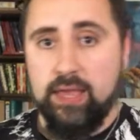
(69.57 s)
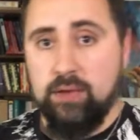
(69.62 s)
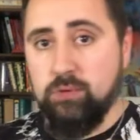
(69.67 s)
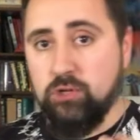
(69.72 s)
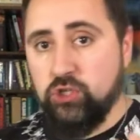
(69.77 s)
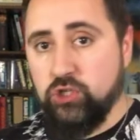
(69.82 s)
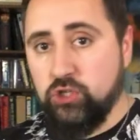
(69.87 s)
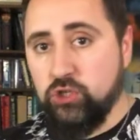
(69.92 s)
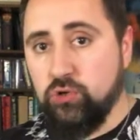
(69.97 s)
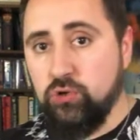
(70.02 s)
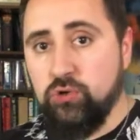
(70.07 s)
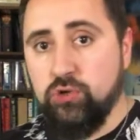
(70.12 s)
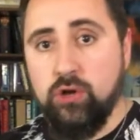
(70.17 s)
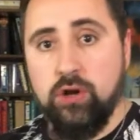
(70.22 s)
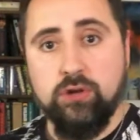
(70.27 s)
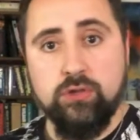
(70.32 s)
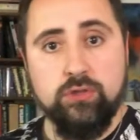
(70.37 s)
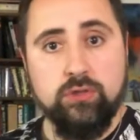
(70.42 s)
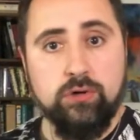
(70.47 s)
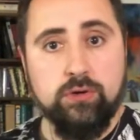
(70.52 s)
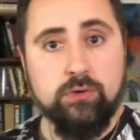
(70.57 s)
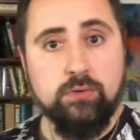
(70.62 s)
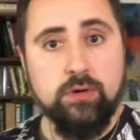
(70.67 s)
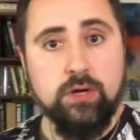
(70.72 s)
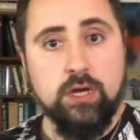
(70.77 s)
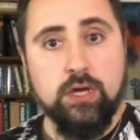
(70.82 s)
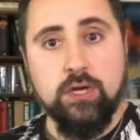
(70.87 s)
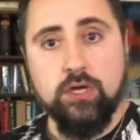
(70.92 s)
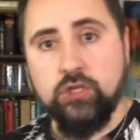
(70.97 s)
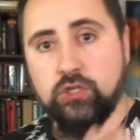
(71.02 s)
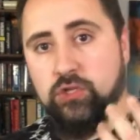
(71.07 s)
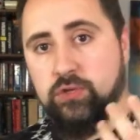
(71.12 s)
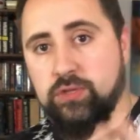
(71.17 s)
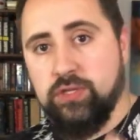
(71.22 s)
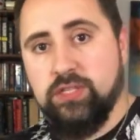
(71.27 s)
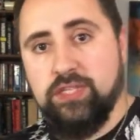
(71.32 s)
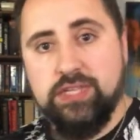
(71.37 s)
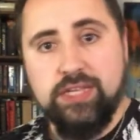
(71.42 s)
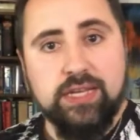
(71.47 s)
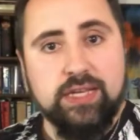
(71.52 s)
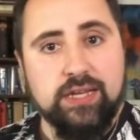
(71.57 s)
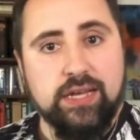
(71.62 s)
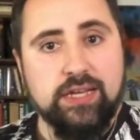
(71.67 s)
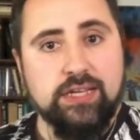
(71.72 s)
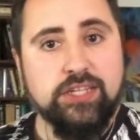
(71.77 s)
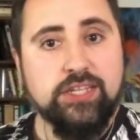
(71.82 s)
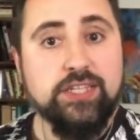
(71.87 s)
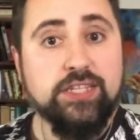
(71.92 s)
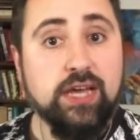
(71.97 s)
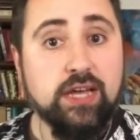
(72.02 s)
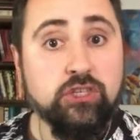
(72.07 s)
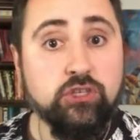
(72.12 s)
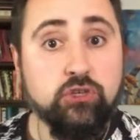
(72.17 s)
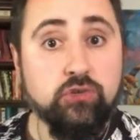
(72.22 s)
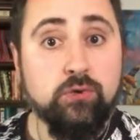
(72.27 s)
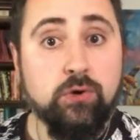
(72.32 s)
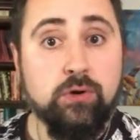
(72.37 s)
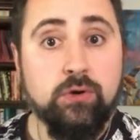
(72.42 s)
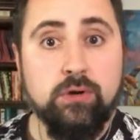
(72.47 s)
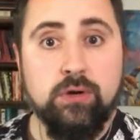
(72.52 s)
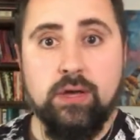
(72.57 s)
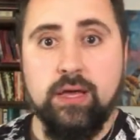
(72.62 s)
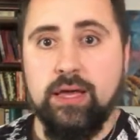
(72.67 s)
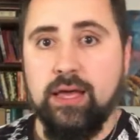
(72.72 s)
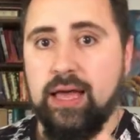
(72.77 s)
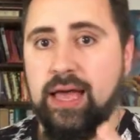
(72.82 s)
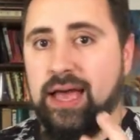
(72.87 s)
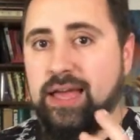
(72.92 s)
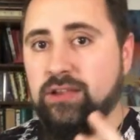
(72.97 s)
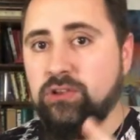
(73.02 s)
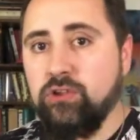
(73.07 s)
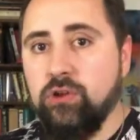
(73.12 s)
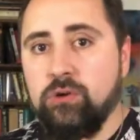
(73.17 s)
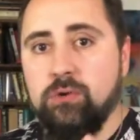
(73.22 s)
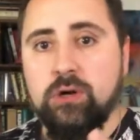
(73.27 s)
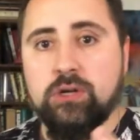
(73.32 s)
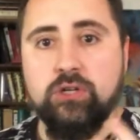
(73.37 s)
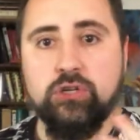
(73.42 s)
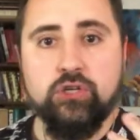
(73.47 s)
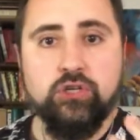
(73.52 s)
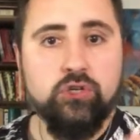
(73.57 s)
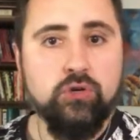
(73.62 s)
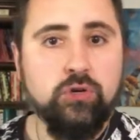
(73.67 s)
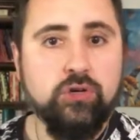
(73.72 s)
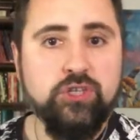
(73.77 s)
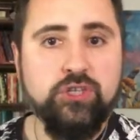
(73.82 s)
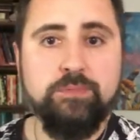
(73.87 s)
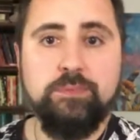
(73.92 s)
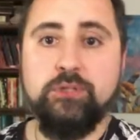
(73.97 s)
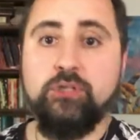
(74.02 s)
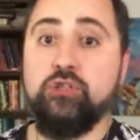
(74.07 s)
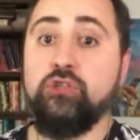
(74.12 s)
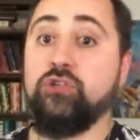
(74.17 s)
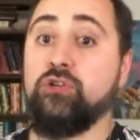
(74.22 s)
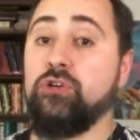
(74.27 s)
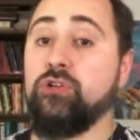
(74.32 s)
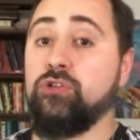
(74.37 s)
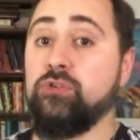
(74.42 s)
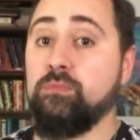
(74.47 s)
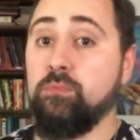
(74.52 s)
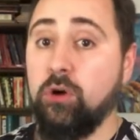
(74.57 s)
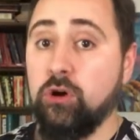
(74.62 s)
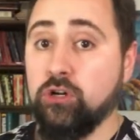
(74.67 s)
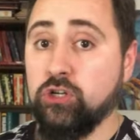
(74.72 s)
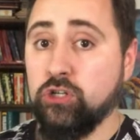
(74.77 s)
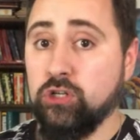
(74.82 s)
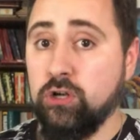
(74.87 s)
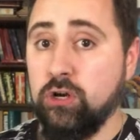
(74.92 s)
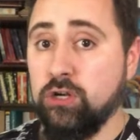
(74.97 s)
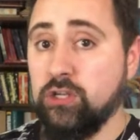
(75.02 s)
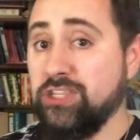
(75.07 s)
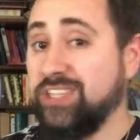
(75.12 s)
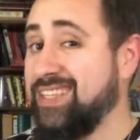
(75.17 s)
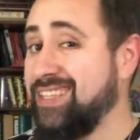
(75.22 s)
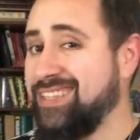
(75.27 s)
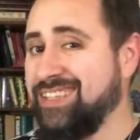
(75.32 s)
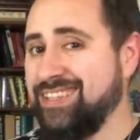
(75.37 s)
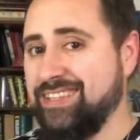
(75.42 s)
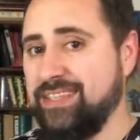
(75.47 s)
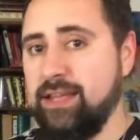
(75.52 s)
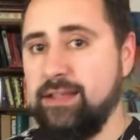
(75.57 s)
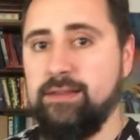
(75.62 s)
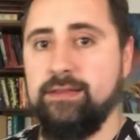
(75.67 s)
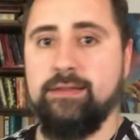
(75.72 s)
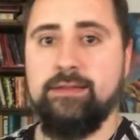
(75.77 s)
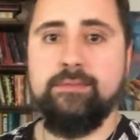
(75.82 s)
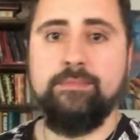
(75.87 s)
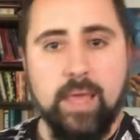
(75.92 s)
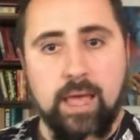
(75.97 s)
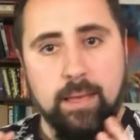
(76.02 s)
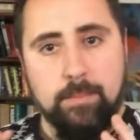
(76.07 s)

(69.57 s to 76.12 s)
He was too young though, so the teenage Tatsuo had no other choice but to turn to martial arts instead.